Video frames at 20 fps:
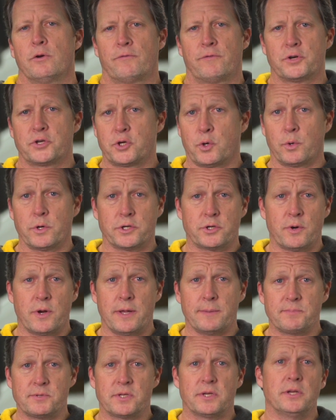For short
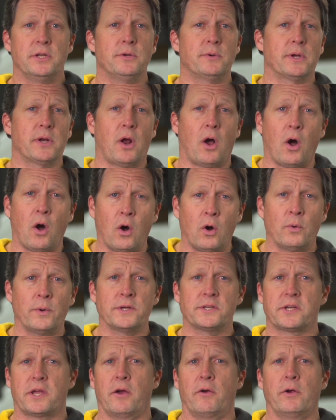trips, you can
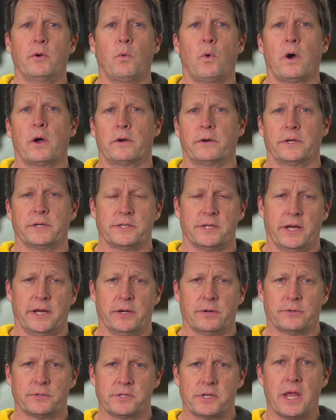always carry water
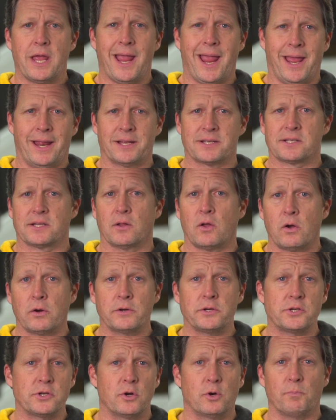containers, and as
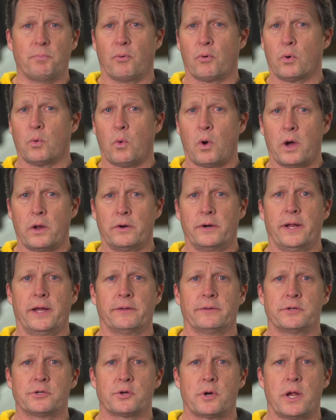long as you don't pour water
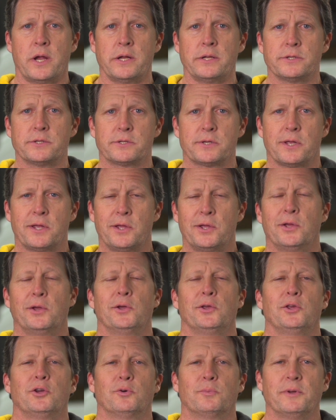down the drains,
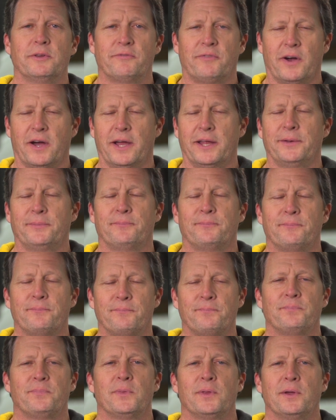you'll be fine.
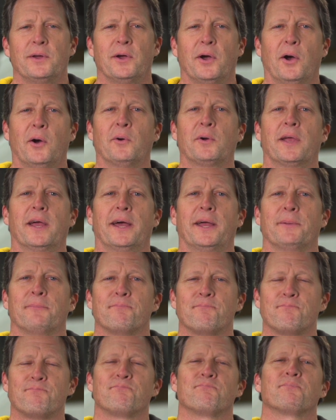Okay,
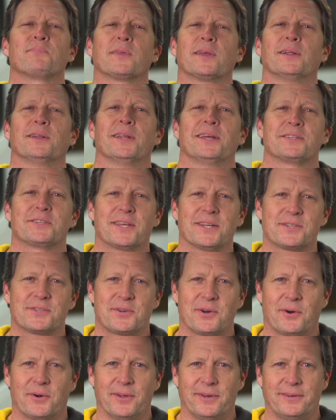let's get
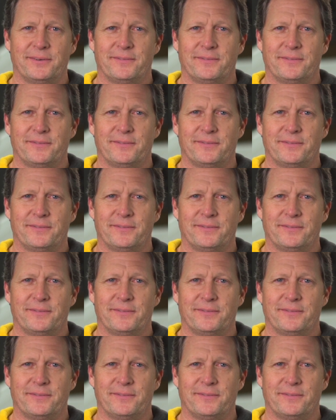started.